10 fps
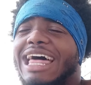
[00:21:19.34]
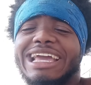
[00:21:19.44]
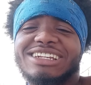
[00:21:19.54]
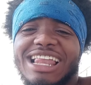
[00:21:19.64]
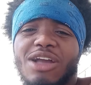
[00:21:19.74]

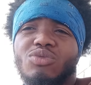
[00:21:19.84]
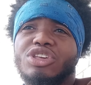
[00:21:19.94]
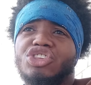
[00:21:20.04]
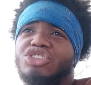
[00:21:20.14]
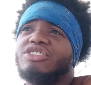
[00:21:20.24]
like, it's like
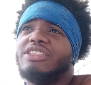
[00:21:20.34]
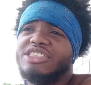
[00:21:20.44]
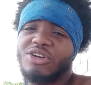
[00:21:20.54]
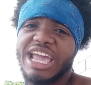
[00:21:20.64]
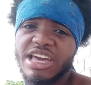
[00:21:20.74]

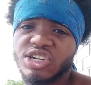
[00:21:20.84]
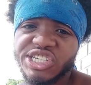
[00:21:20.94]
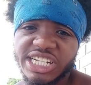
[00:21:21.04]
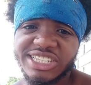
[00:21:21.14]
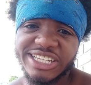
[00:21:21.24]
their
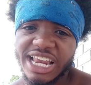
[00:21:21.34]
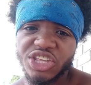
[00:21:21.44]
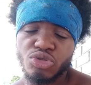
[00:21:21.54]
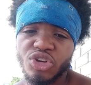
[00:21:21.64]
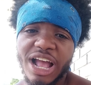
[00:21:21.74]
energy is
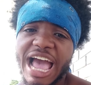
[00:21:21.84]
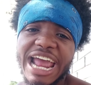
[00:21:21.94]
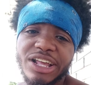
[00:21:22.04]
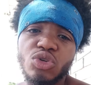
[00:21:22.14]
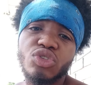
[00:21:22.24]
telling you they're
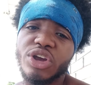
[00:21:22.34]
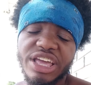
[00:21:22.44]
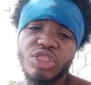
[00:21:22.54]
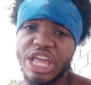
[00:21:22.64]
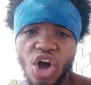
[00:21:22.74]
hiding who they're,
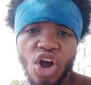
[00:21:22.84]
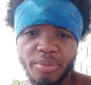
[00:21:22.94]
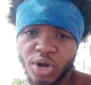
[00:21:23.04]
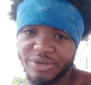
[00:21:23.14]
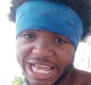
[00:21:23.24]
they are,
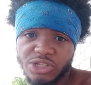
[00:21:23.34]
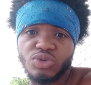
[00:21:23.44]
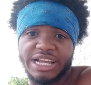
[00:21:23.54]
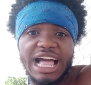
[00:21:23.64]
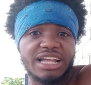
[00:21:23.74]
bro. That's
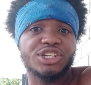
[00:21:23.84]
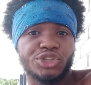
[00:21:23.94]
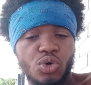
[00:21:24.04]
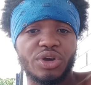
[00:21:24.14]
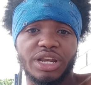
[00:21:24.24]
what God is
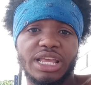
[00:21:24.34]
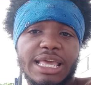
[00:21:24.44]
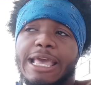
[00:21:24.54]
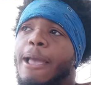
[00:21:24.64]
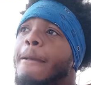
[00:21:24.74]
doing.
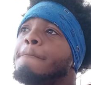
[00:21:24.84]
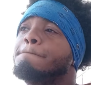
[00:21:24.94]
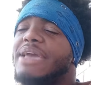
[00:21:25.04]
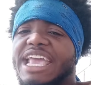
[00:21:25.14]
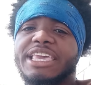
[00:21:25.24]

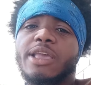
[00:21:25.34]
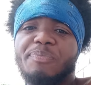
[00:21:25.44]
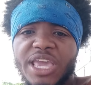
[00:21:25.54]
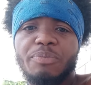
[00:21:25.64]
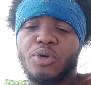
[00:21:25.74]

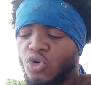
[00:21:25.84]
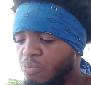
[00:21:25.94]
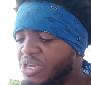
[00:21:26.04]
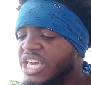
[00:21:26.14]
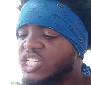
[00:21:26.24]
Making people
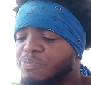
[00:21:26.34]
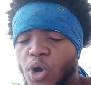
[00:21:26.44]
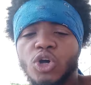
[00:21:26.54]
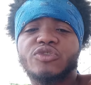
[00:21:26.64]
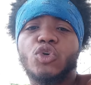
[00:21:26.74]
be
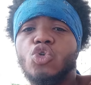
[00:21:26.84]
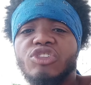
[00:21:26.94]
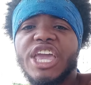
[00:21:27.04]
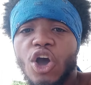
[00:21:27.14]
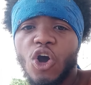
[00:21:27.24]
exposed for who
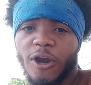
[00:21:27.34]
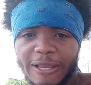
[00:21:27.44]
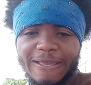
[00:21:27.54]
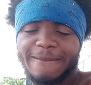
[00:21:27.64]
they are.